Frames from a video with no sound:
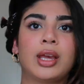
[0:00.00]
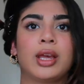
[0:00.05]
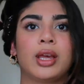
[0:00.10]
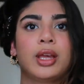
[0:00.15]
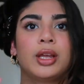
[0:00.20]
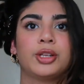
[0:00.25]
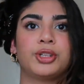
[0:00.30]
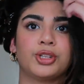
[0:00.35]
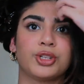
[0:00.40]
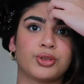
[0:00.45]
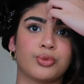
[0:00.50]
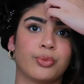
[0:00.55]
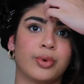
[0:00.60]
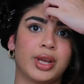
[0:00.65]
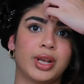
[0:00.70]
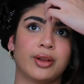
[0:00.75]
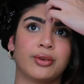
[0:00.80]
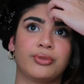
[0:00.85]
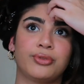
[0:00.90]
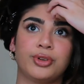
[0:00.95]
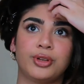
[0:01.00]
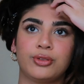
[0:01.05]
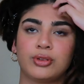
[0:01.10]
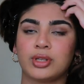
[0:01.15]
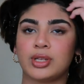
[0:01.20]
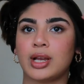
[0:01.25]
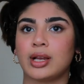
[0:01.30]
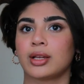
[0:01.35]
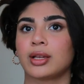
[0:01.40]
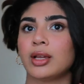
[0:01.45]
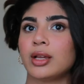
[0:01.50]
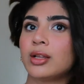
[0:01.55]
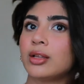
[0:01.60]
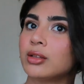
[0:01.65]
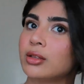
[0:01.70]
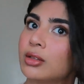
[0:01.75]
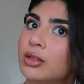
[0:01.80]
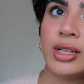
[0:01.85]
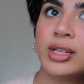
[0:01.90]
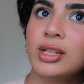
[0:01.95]
And just wait a few
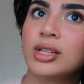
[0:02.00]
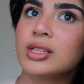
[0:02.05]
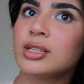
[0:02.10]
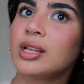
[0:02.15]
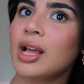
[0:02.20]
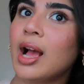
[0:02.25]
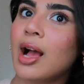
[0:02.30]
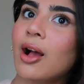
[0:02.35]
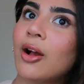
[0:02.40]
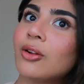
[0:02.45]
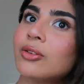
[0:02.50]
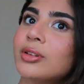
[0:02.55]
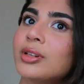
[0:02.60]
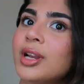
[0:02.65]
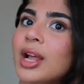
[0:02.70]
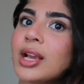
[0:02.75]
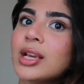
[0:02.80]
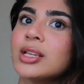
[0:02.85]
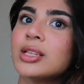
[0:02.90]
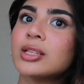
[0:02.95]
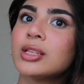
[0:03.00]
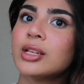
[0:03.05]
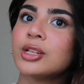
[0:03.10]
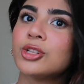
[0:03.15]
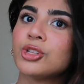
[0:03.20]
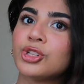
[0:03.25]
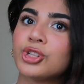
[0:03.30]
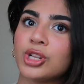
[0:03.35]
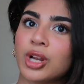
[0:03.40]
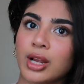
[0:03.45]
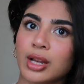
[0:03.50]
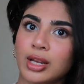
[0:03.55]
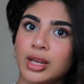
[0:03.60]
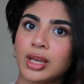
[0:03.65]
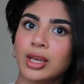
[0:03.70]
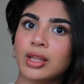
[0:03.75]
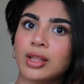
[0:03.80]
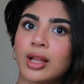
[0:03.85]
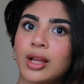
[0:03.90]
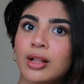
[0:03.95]
seconds. See just how nice and
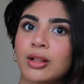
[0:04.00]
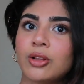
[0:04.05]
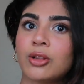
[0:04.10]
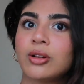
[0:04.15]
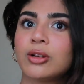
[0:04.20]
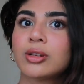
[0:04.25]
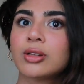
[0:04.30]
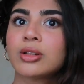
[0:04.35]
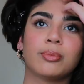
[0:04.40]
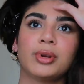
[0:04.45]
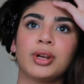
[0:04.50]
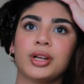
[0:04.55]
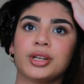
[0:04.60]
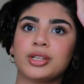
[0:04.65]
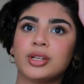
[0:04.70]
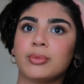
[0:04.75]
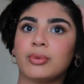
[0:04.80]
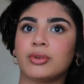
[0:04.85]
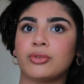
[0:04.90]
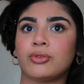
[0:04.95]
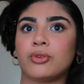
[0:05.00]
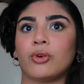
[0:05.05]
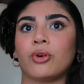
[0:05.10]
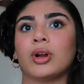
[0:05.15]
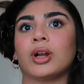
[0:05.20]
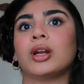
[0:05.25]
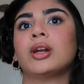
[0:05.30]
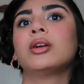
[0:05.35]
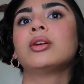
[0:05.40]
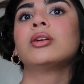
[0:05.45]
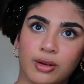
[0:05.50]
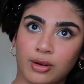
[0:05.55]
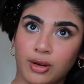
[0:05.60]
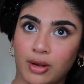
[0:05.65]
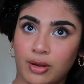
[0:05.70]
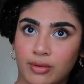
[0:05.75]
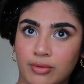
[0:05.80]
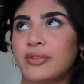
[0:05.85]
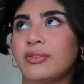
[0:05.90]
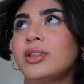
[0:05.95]
shiny that looked compared to before? I don't
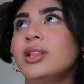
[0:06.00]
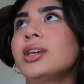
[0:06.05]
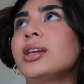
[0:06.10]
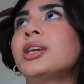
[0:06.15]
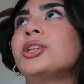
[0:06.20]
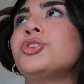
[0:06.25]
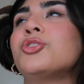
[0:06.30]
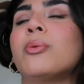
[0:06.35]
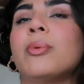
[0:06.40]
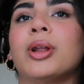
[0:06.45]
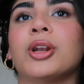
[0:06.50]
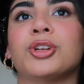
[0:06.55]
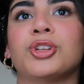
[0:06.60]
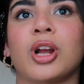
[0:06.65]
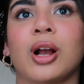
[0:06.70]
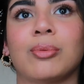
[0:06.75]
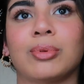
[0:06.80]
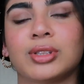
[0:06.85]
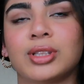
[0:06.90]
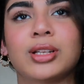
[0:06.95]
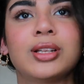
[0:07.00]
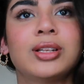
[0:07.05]
know. I feel like I could do a better job with